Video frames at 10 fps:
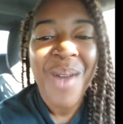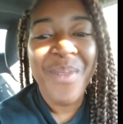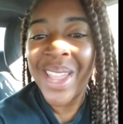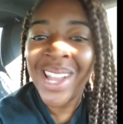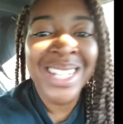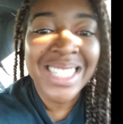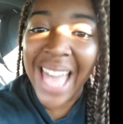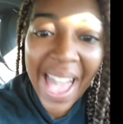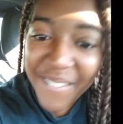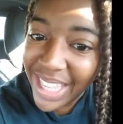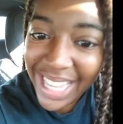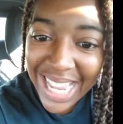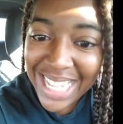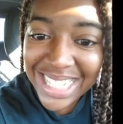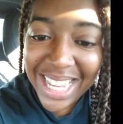being a
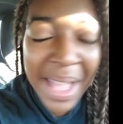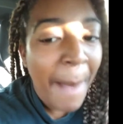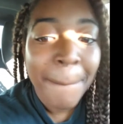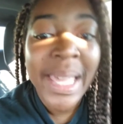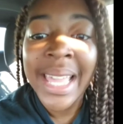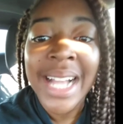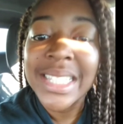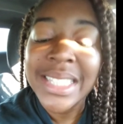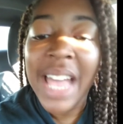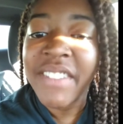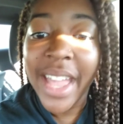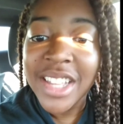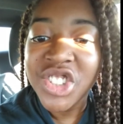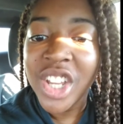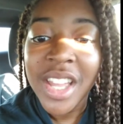savage, being a
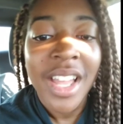savage.